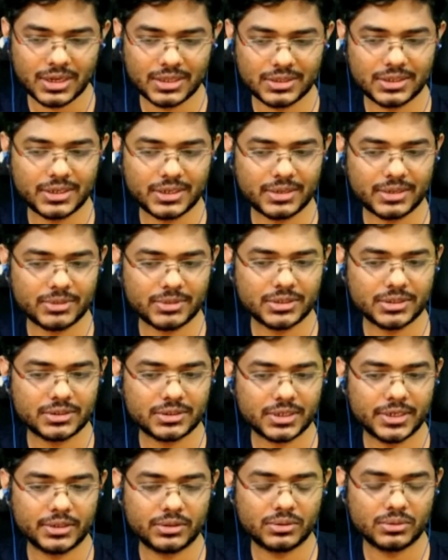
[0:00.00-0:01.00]
at that time, I
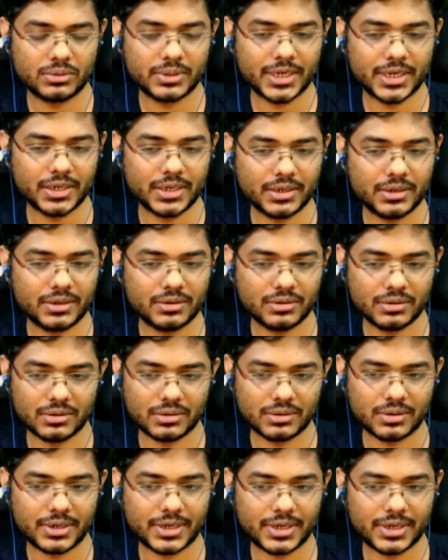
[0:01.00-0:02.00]
tried to get in
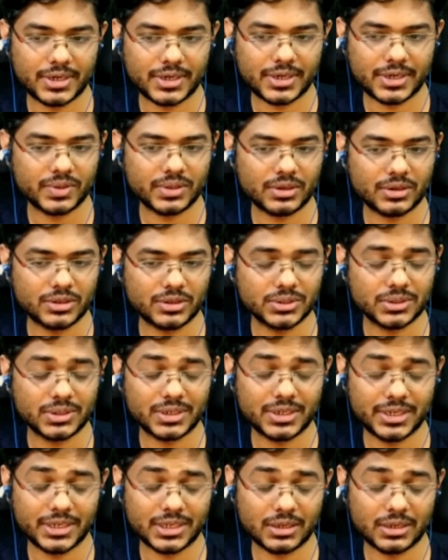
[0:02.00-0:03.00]
time with Arjun
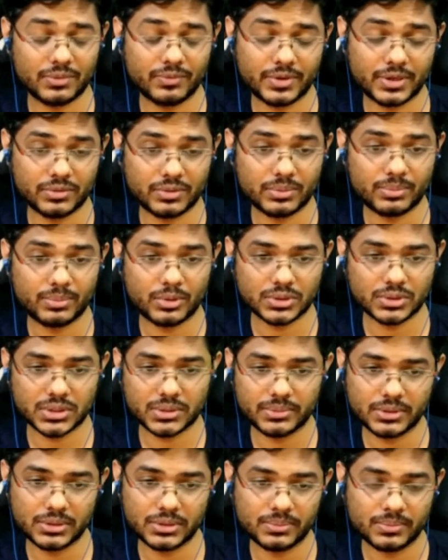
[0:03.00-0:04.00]
and Nihal whenever
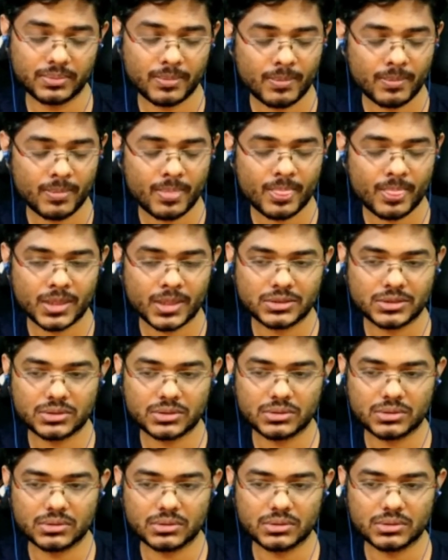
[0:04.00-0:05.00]
possible.
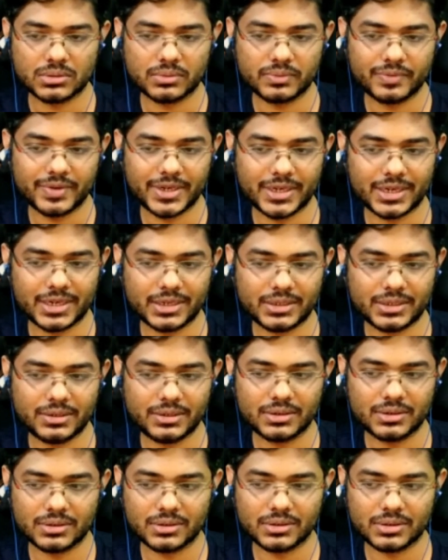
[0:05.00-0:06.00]
So we
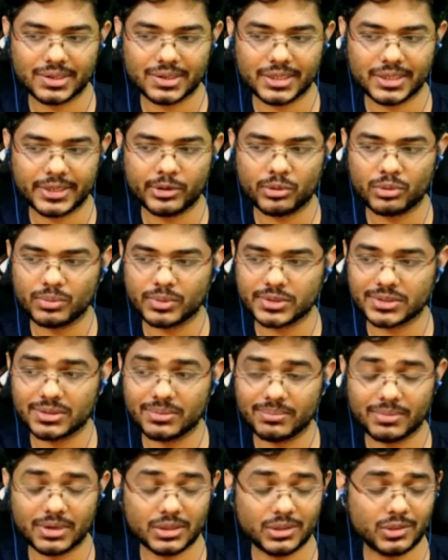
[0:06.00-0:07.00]
had, I think, almost
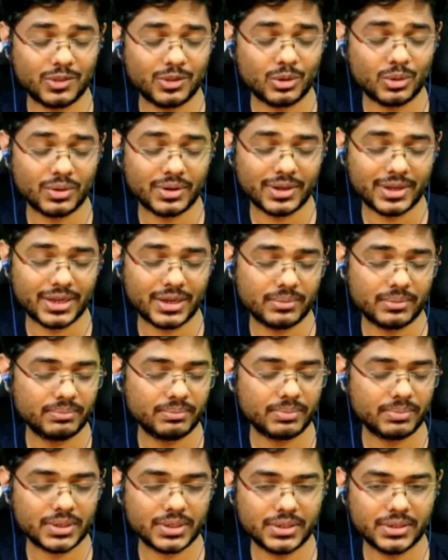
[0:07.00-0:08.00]
a month-long
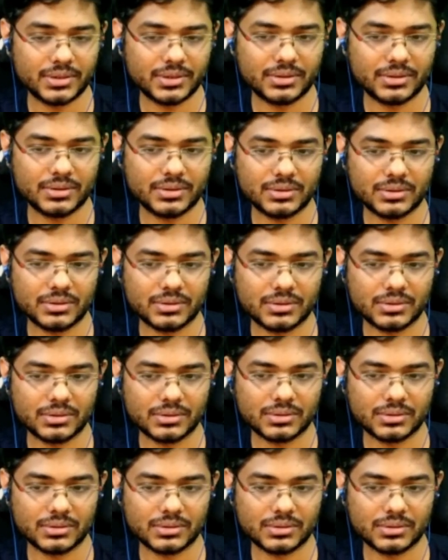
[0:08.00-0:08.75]
camp in